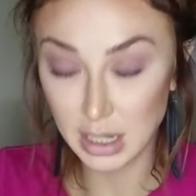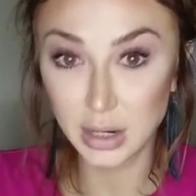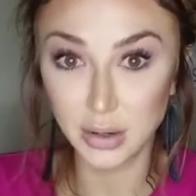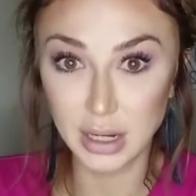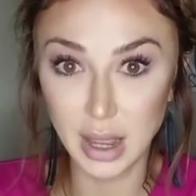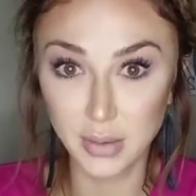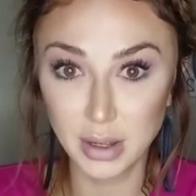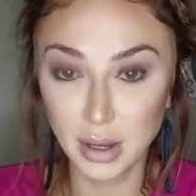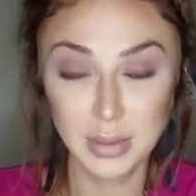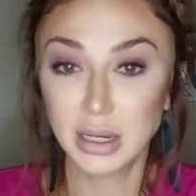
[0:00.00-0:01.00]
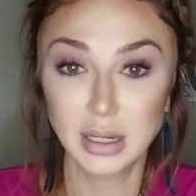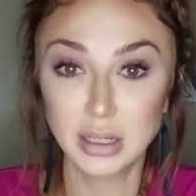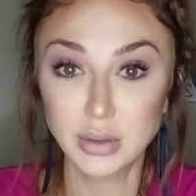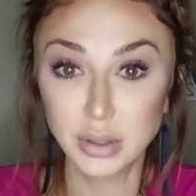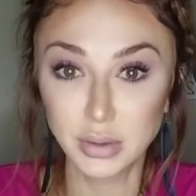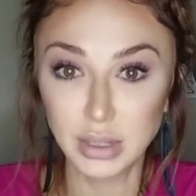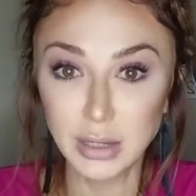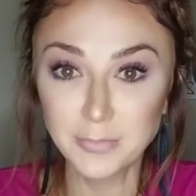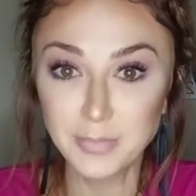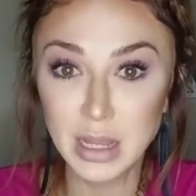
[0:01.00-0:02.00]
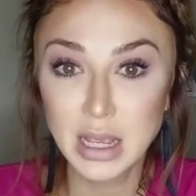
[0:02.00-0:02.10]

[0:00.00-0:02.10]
in Okinawa, in Iwakuni,